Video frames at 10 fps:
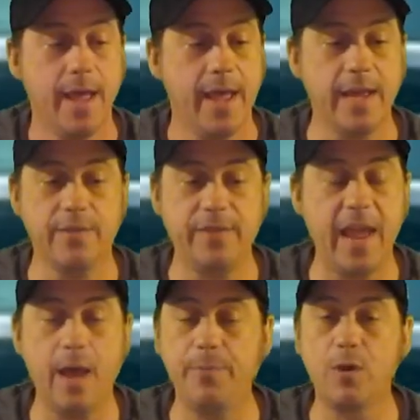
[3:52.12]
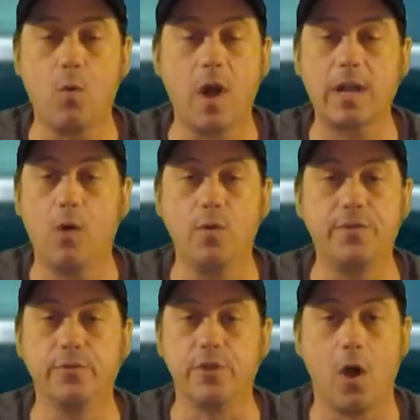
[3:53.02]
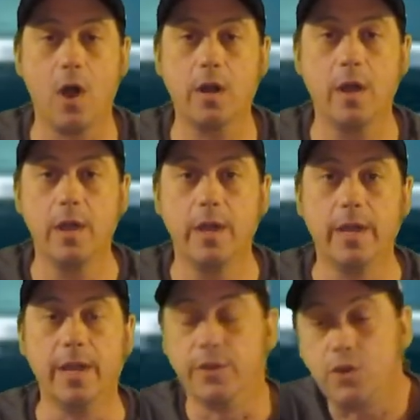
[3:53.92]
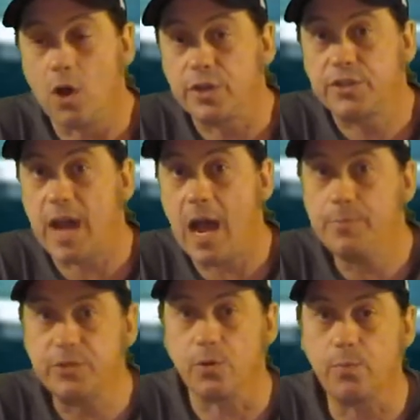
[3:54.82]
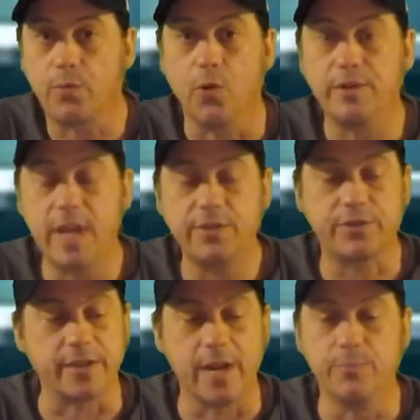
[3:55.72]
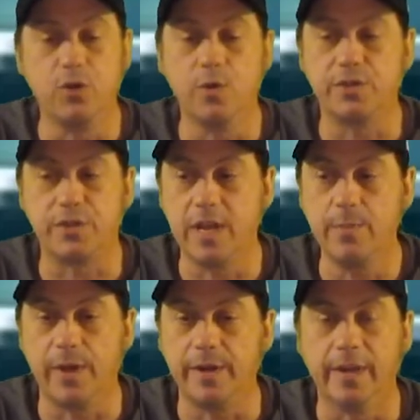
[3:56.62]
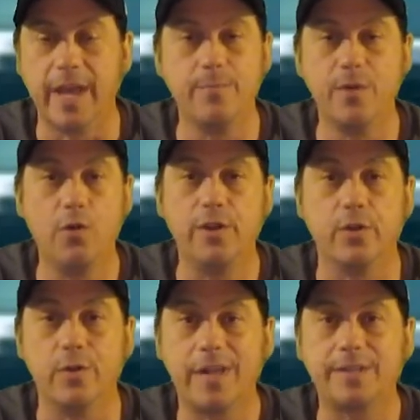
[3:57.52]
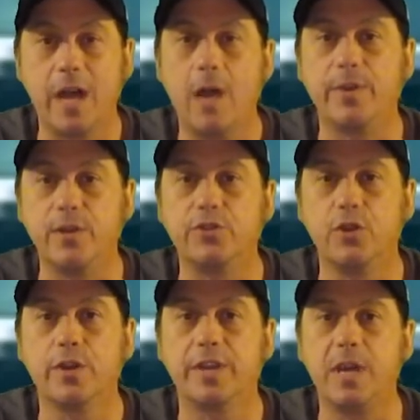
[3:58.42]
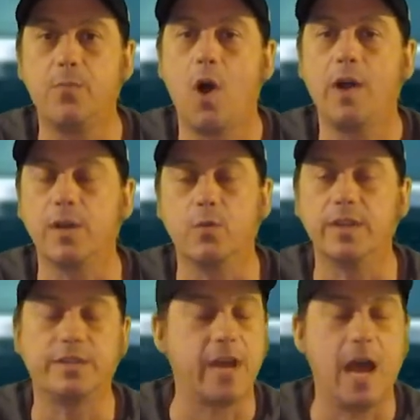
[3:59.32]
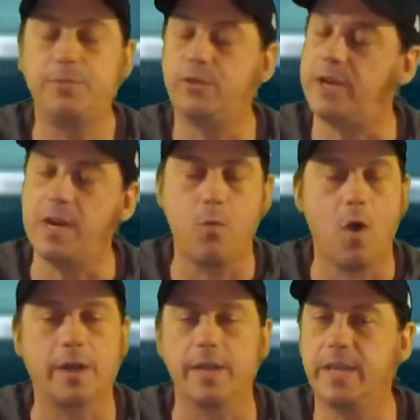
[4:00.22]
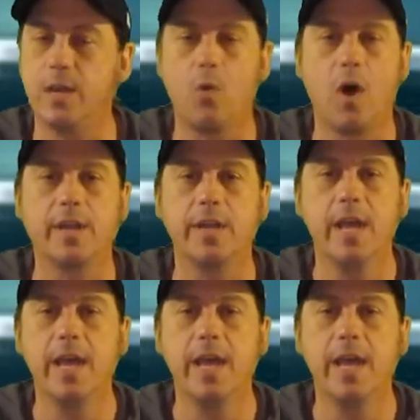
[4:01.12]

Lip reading: And if you happen to walk out with your dog and the dog stops or protests, let him do his thing, but let him know that you're not stopping. You're still going to keep walking. When it stops, you keep walking, keep walking.